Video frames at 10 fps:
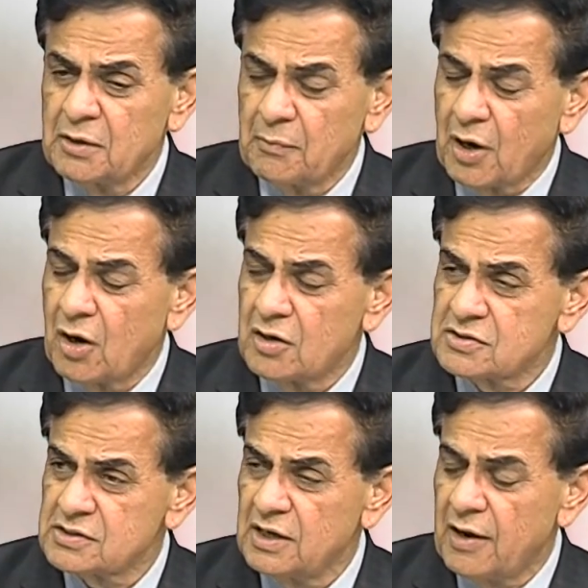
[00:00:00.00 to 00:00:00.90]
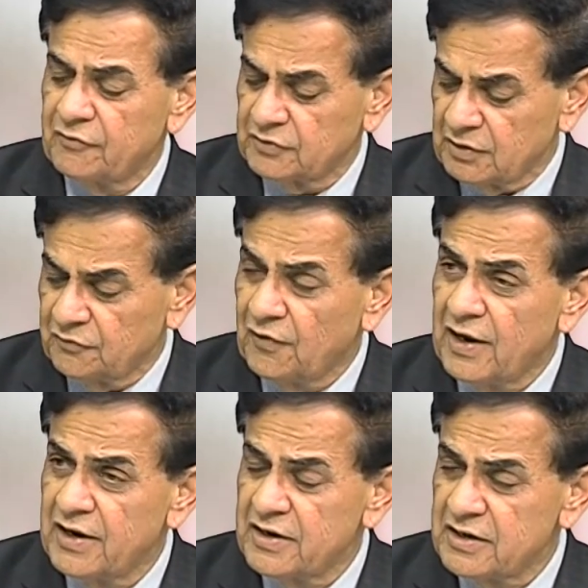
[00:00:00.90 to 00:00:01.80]
because after
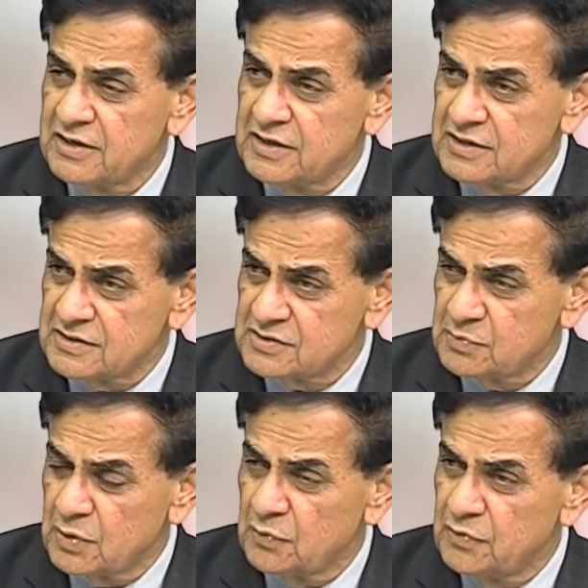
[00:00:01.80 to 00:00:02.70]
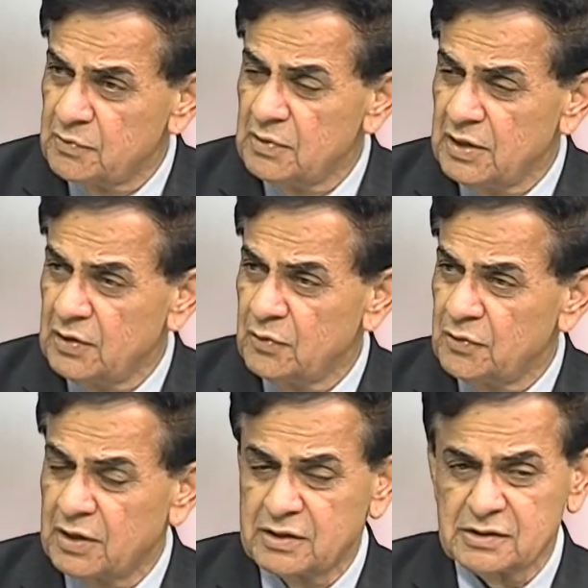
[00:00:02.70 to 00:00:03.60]
500 years, because we believe
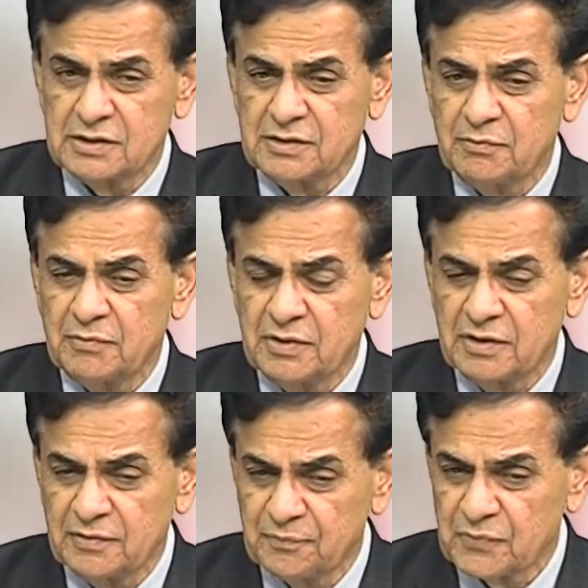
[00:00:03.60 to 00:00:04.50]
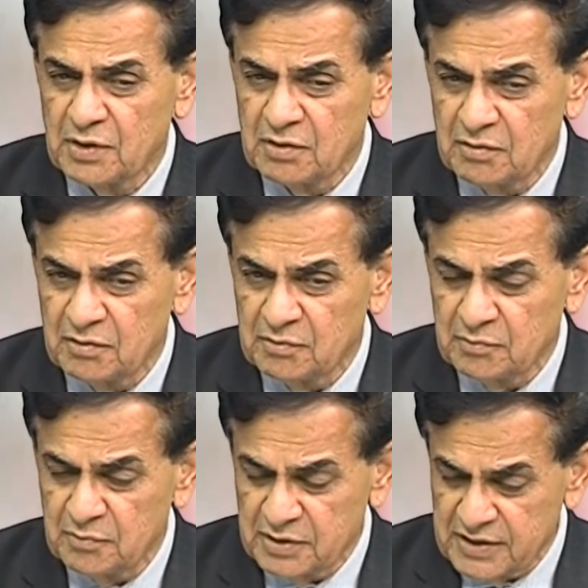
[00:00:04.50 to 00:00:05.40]
that Maryada
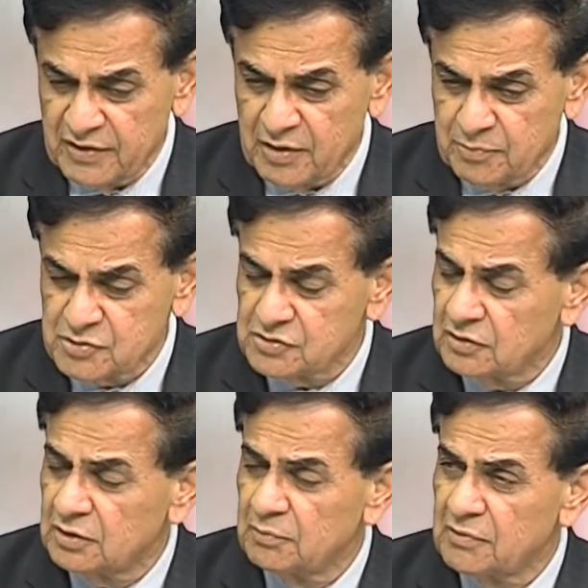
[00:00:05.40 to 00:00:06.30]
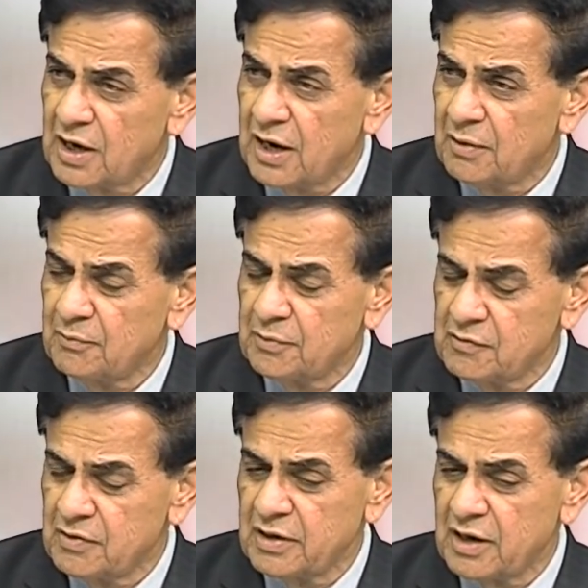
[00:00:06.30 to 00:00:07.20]
Purushottam Ram,
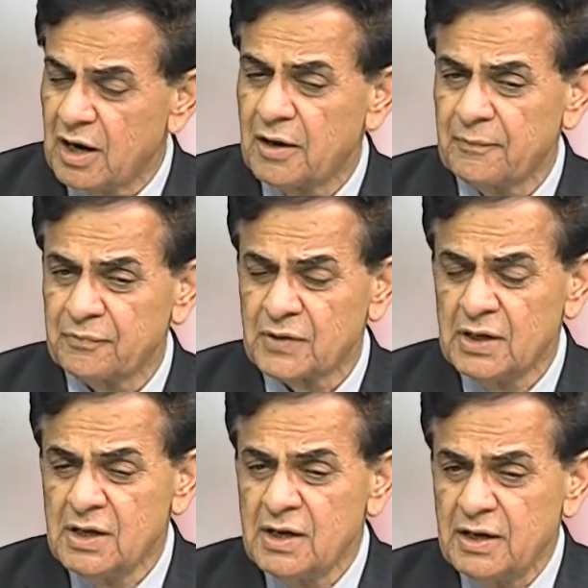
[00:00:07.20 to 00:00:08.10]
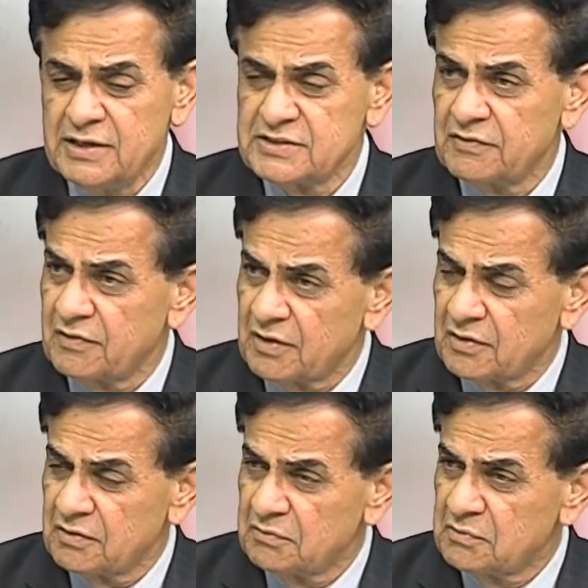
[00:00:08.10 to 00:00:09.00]
Bhagwan Ram, is
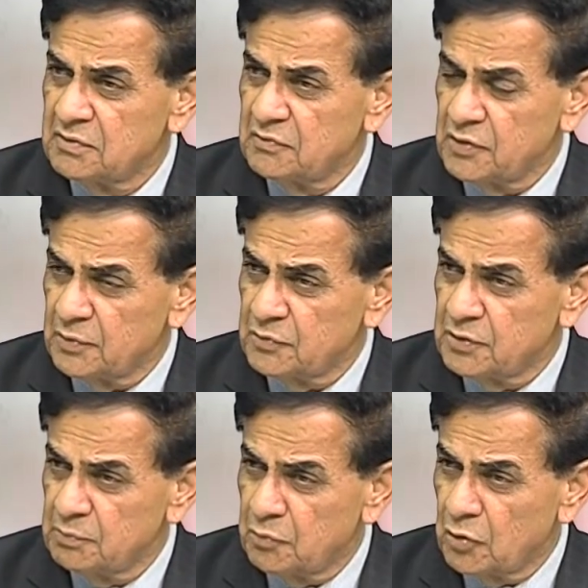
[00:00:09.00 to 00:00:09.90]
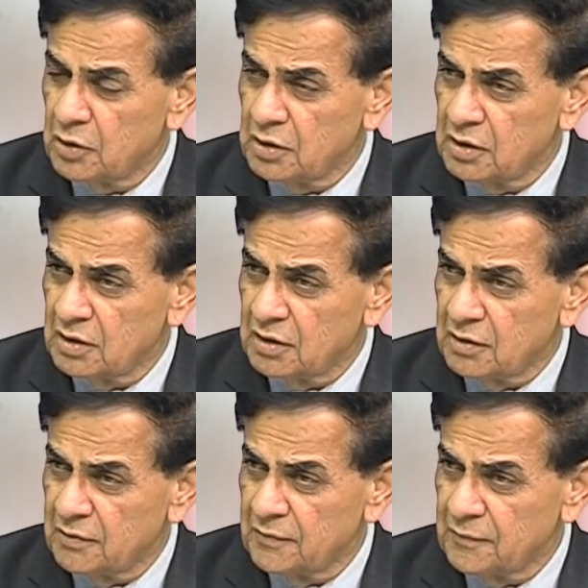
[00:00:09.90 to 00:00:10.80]
our one of the
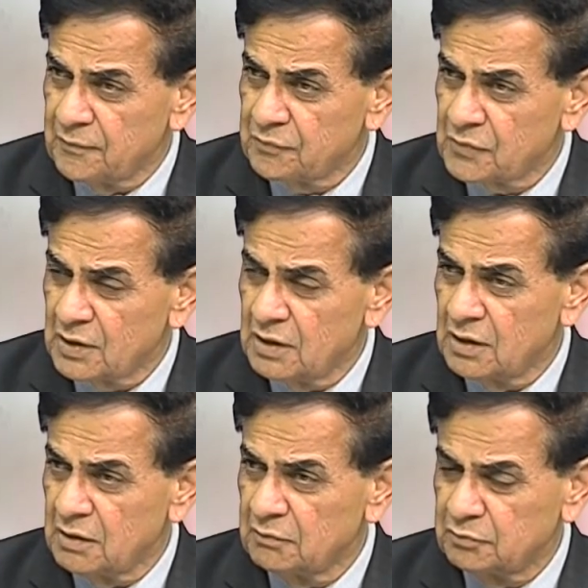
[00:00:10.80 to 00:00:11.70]
important